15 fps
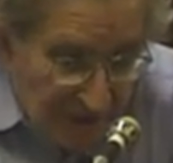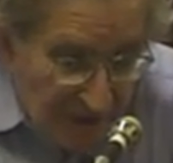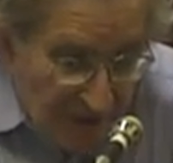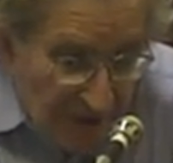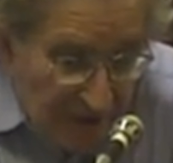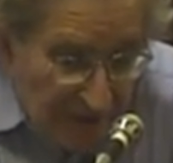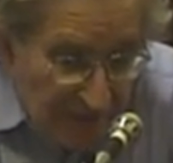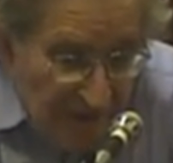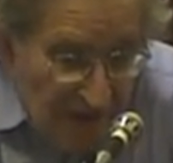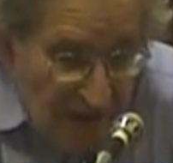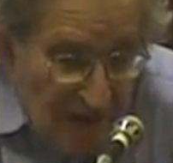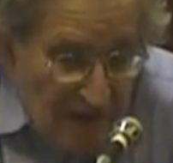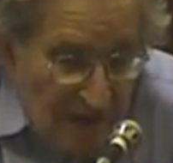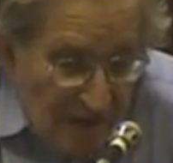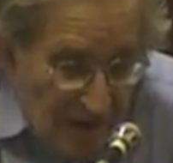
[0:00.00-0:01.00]
It's
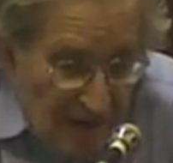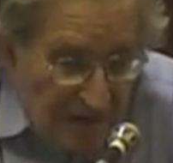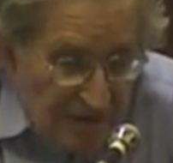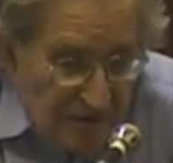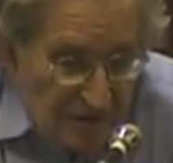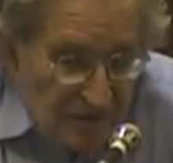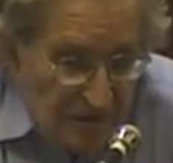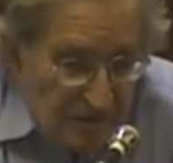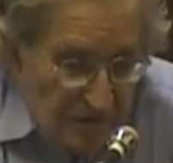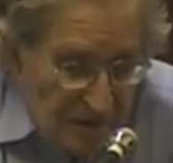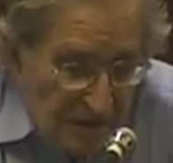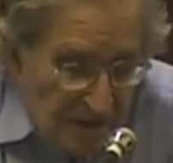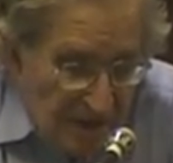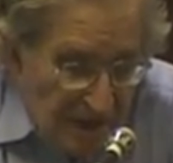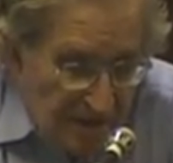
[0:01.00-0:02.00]
true that that
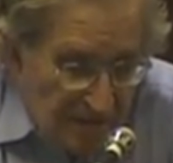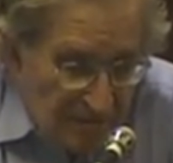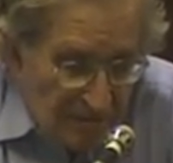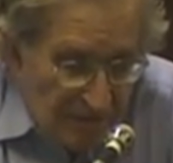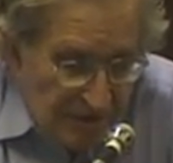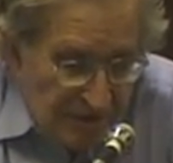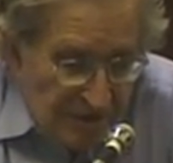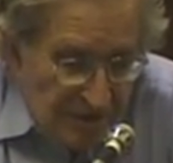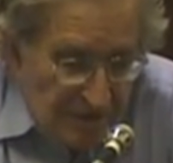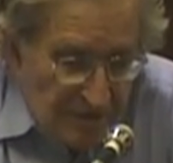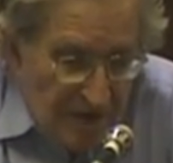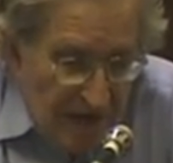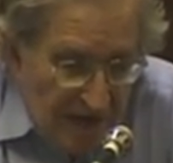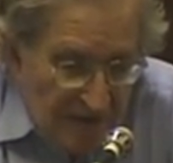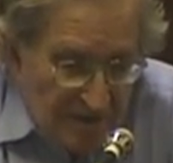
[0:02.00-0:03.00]
wasn't unanimous.
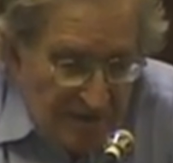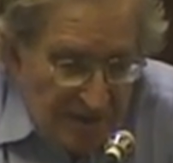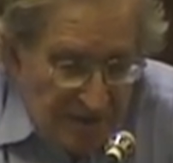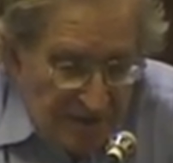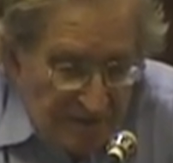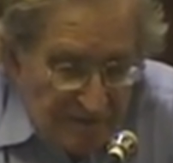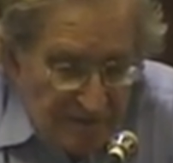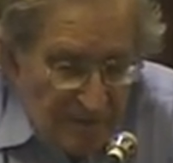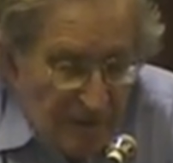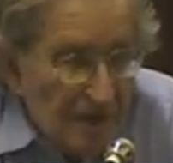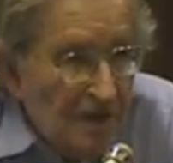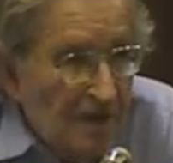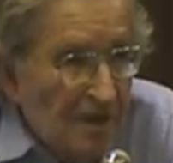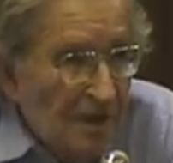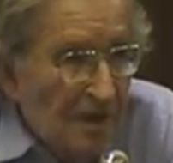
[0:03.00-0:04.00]
There was one